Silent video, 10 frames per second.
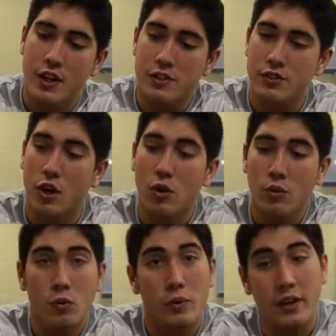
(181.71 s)
So
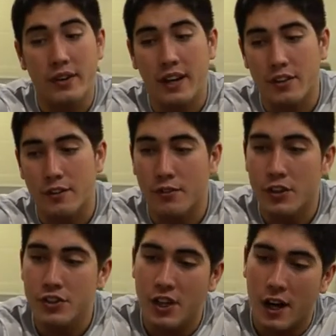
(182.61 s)
we go down to the
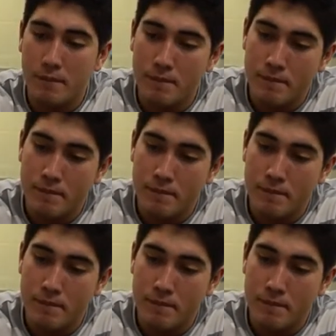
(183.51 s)
first stop,